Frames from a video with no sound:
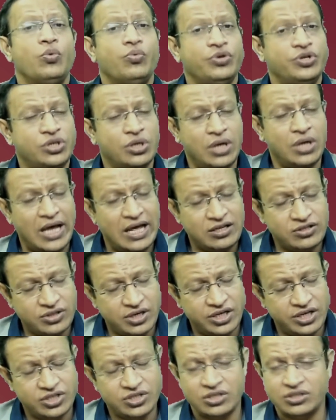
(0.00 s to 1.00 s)
visual
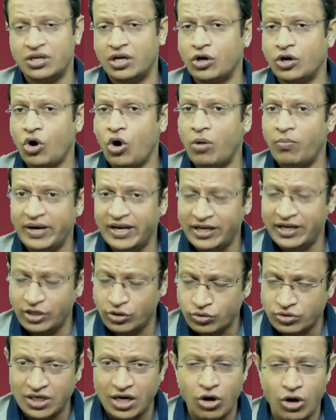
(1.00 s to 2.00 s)
hallucinations are common
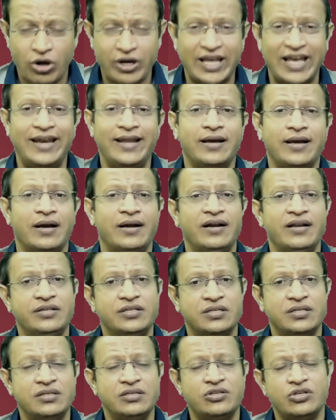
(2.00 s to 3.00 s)
usually organic
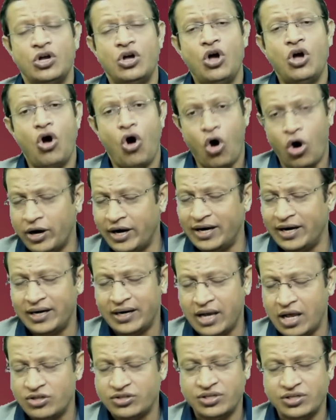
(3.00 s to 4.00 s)
conditions
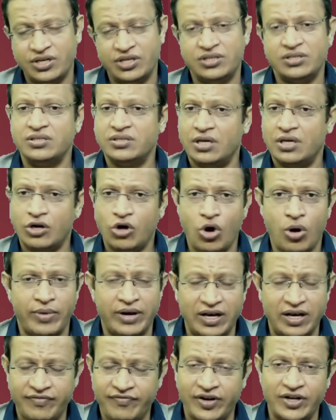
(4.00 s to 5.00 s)
Auditory hallucinations are
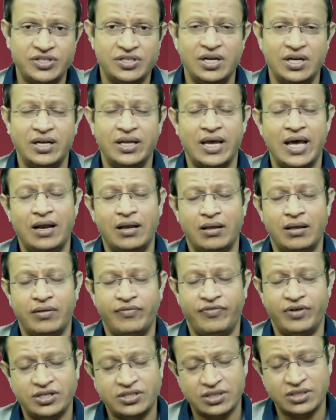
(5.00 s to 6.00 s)
common in functional uh,
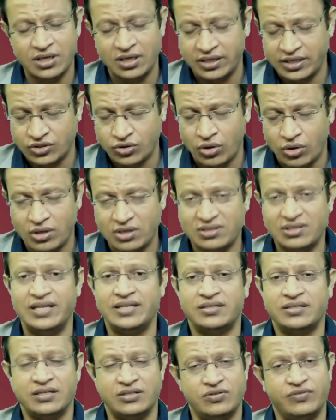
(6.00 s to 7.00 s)
functional disorders
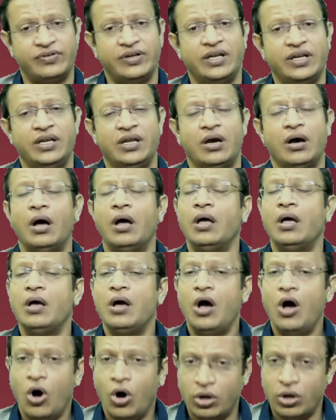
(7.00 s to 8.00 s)
like schizophrenia
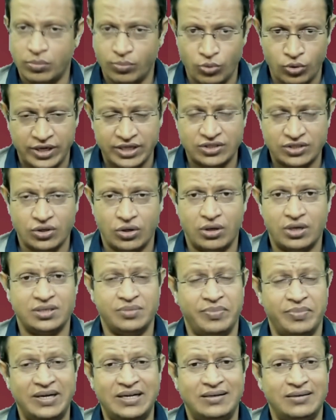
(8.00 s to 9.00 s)
or mood
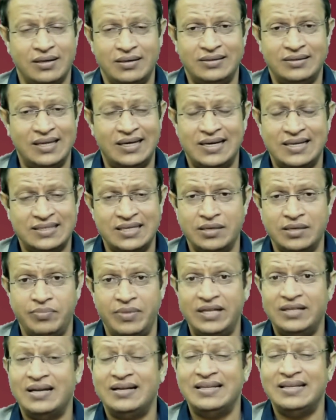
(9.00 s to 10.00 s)
disorders, but that doesn't
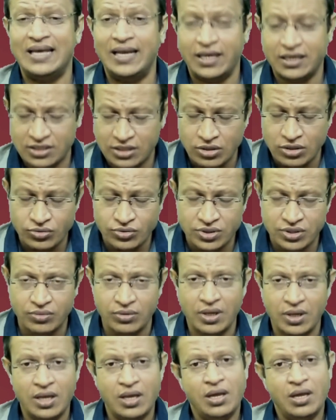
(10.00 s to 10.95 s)
mean that they're exclusive.